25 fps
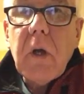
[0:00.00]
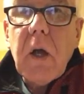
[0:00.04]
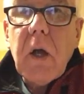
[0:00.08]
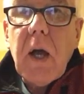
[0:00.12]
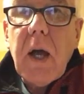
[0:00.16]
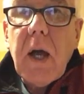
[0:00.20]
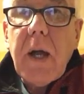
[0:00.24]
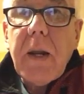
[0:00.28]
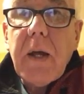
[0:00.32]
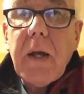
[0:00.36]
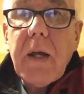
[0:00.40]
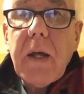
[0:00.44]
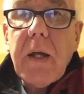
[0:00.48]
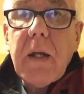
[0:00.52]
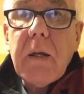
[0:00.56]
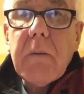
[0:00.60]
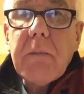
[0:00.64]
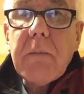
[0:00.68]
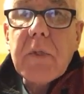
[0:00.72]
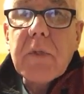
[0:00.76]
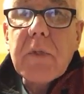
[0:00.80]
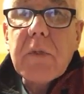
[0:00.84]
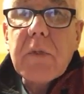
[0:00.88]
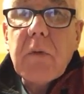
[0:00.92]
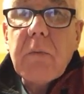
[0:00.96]
Hannah, Ian
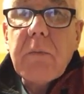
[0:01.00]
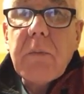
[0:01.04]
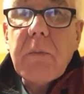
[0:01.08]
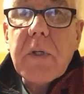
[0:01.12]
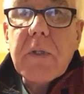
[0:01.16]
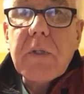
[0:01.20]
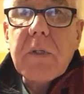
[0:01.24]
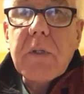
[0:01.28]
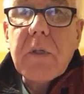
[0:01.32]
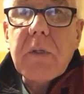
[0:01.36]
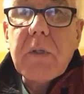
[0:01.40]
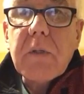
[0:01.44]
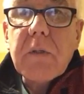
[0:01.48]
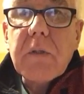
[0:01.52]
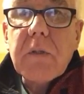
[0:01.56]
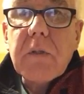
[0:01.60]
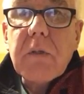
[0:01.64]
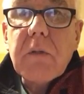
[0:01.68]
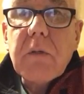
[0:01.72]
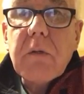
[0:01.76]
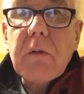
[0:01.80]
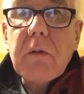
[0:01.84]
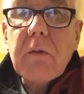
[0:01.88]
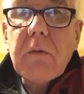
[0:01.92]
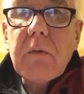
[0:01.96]
missed your message
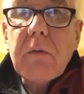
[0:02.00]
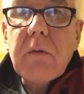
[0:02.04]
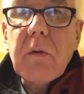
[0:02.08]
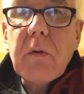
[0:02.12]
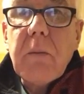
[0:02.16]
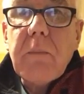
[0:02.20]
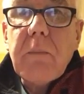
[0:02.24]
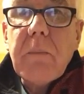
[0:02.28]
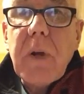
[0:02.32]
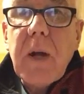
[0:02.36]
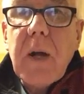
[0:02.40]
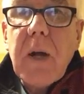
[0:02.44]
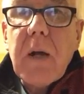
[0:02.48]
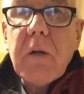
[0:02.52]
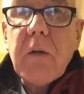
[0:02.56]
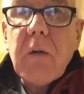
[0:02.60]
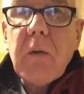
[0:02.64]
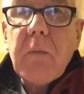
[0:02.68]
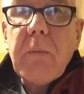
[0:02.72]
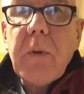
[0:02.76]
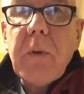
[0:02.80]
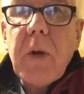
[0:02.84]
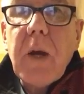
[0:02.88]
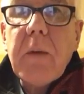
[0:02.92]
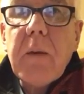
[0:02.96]
about your
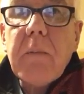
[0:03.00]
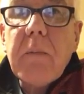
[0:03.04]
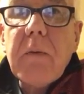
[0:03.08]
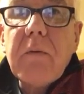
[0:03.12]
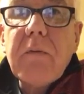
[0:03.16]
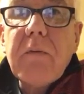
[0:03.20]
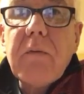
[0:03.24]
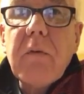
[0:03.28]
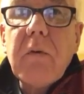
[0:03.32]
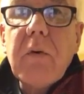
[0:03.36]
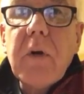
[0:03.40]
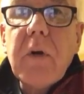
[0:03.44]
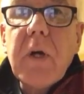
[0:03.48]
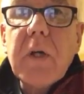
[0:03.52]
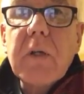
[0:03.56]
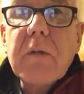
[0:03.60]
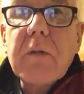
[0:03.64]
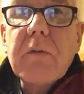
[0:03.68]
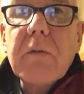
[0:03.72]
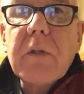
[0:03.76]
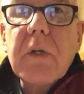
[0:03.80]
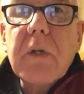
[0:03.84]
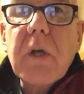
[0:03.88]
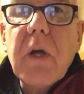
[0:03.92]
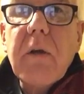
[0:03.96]
payment for
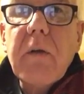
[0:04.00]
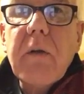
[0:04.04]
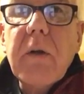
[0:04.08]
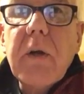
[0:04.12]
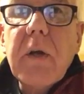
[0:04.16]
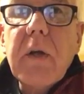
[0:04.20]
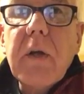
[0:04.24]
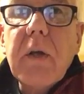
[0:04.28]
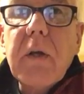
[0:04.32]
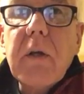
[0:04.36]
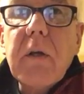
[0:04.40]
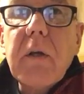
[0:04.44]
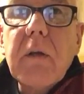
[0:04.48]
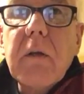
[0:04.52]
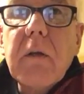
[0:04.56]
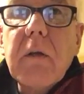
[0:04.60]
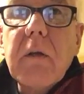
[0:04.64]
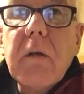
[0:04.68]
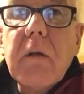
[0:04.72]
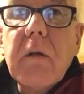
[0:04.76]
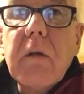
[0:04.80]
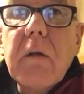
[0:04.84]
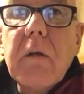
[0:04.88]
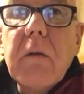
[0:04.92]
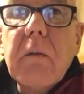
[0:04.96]
extra charity
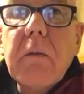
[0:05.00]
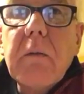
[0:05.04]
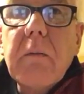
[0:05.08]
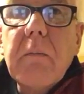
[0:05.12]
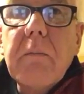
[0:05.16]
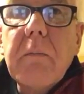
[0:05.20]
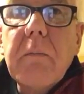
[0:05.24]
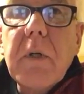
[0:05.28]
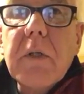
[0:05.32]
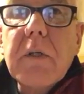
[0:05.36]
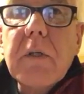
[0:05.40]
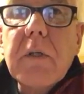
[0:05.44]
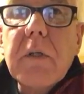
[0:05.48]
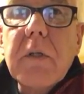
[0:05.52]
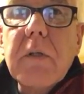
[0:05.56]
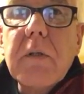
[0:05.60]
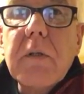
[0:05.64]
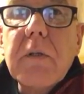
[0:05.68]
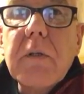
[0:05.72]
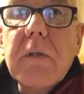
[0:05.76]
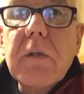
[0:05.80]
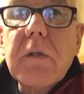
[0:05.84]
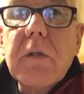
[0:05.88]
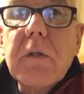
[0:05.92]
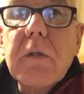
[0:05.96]
message.